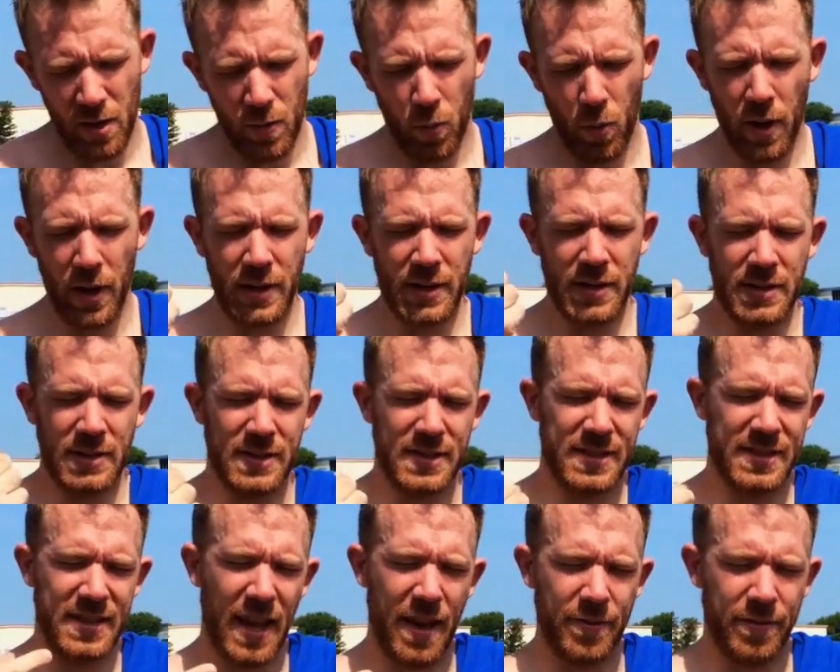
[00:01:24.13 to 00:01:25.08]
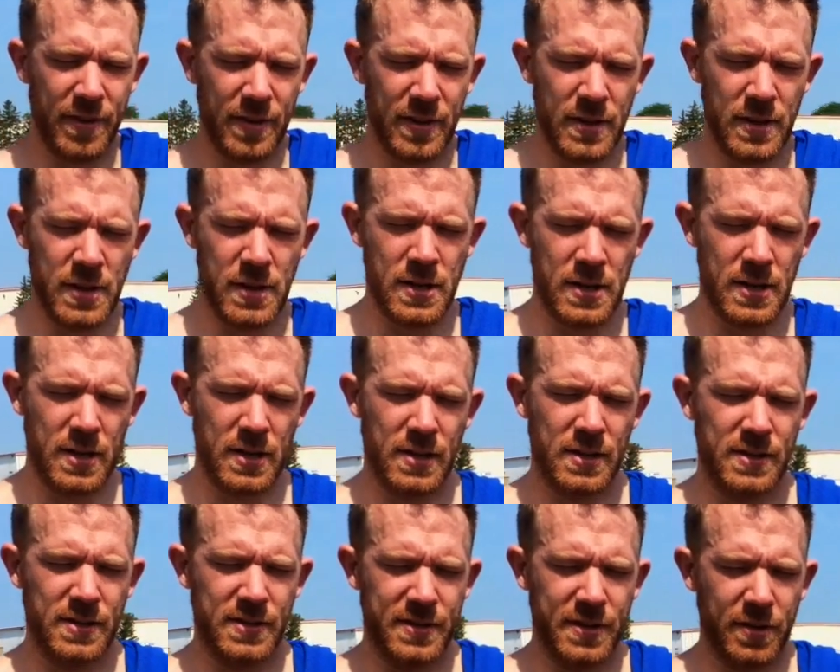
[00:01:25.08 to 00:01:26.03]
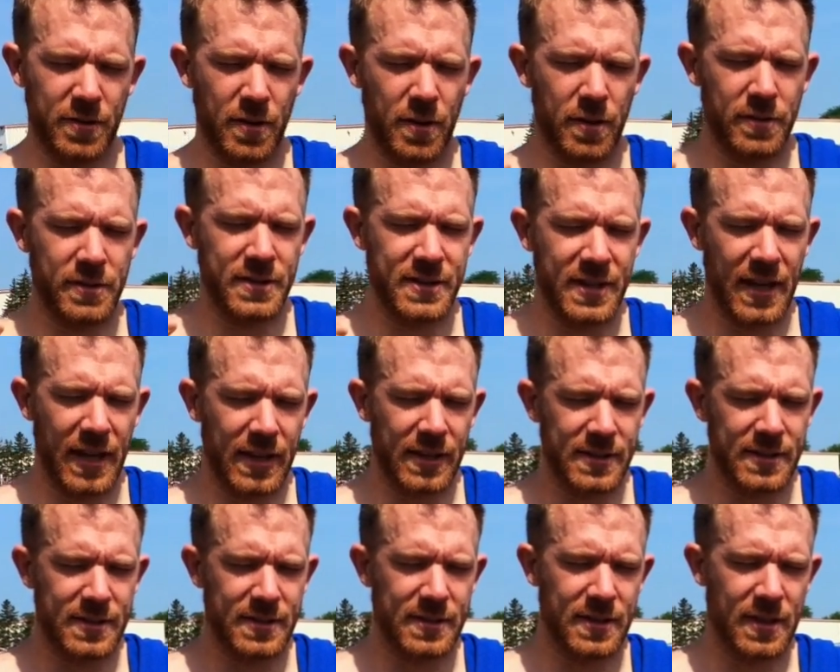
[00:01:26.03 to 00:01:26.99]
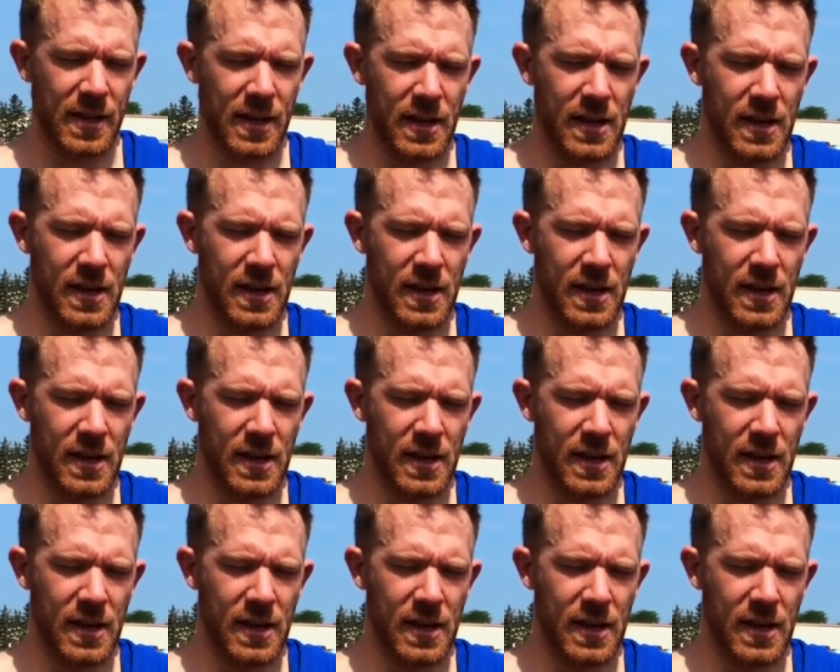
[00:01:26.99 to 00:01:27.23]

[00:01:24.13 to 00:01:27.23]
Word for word: one seven zero six